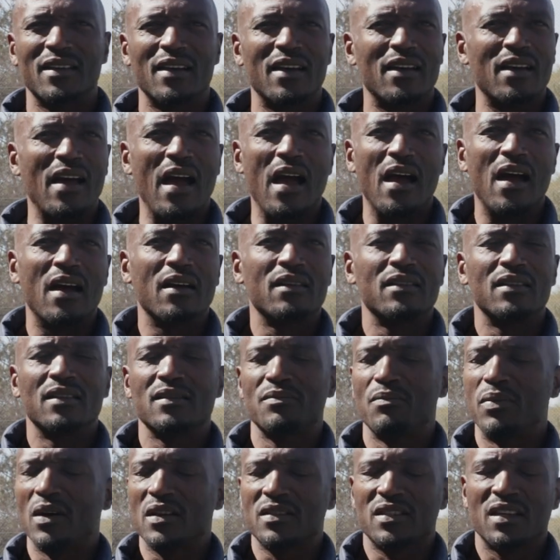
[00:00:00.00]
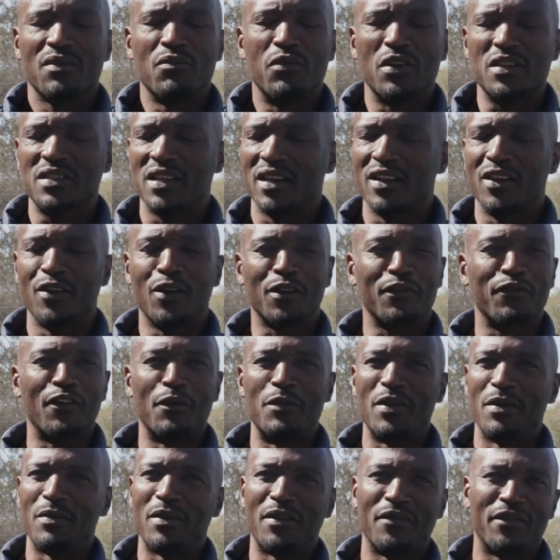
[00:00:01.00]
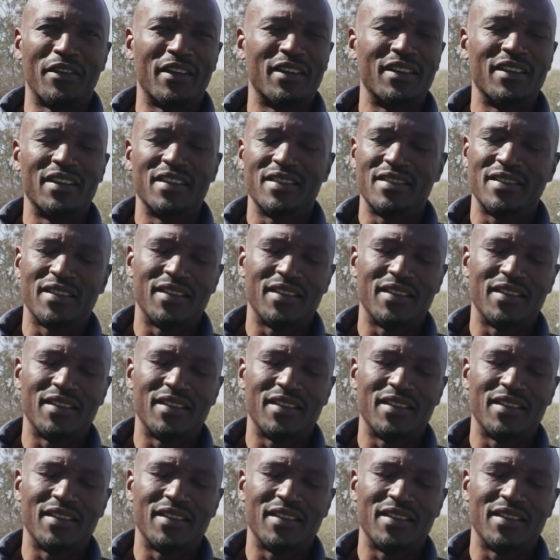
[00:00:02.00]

Basketball has done a lot for me, my friend.